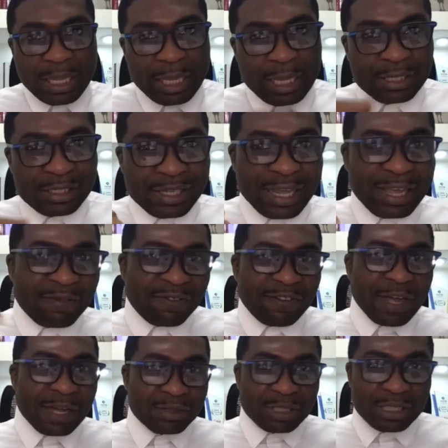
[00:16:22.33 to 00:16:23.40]
is a
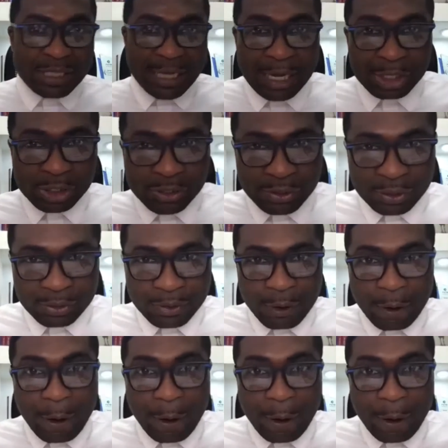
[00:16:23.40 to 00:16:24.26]
foundation